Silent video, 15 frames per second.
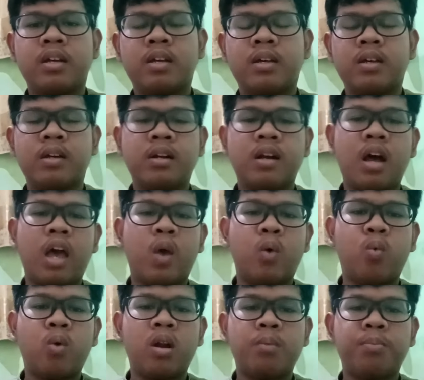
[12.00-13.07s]
Here I
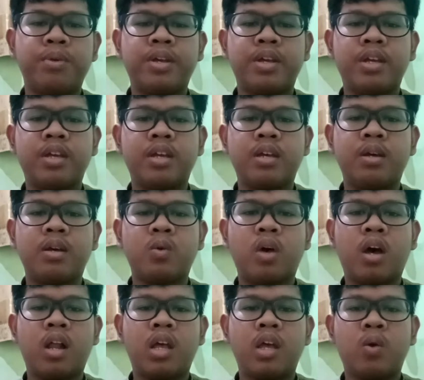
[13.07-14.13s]
will
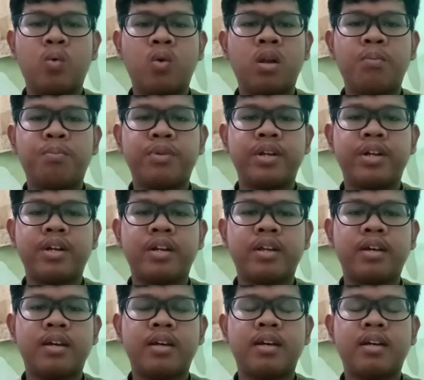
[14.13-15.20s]
bring
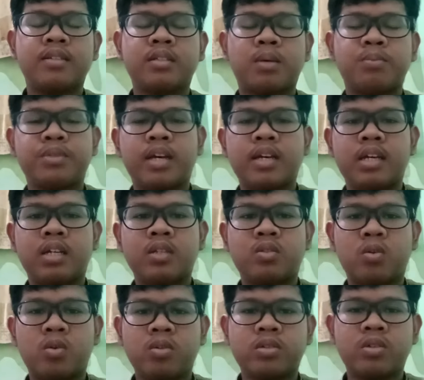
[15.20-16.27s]
the subject
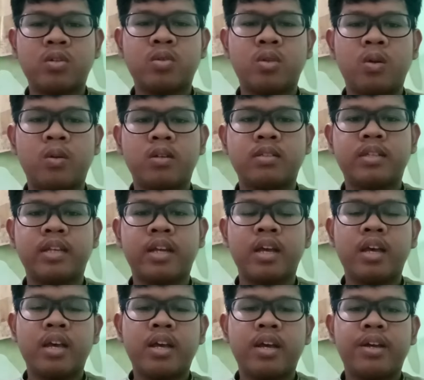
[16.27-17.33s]
Introduction to Linguistics.
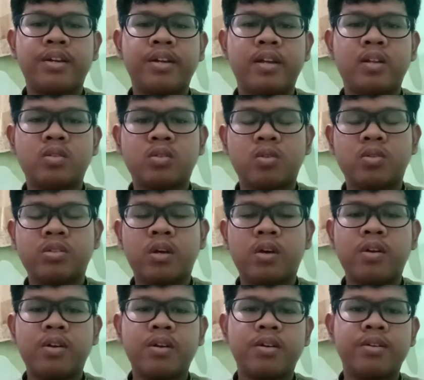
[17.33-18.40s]
The
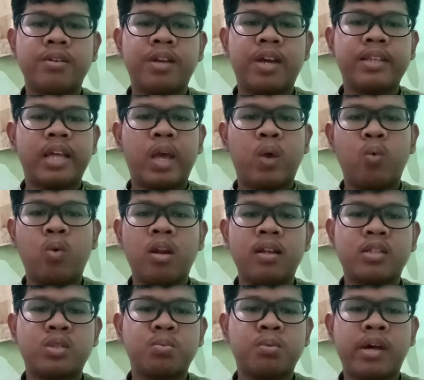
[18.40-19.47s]
discussion that I will
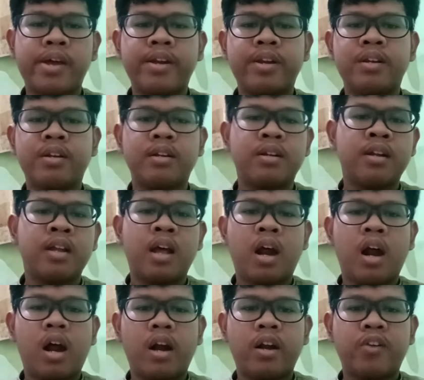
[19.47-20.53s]
explain
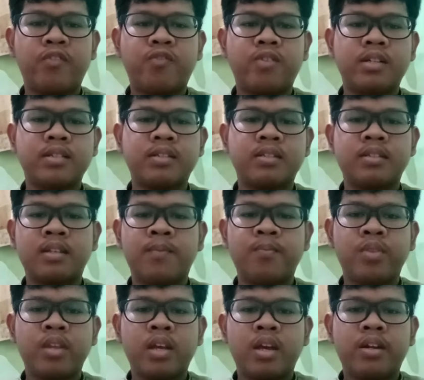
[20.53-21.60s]
at the first,
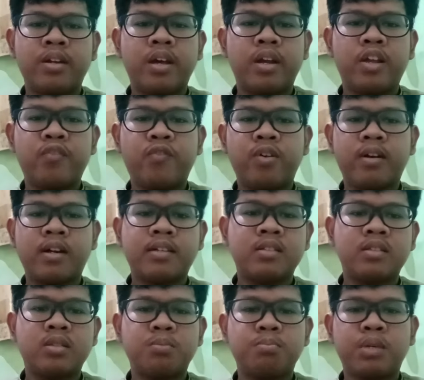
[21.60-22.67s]
the
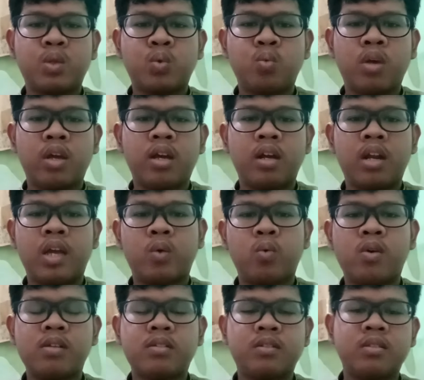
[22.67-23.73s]
difference between
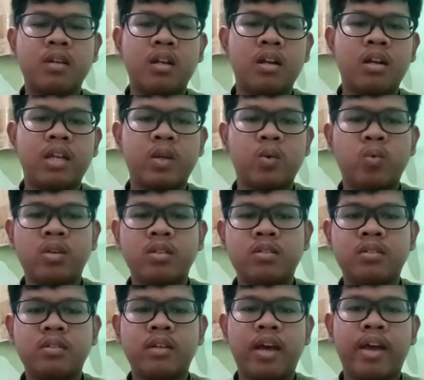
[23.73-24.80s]
language,
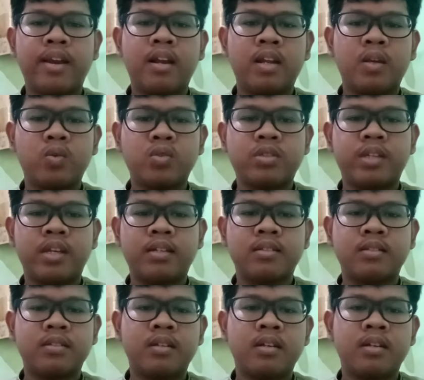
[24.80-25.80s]
linguists, and linguistics.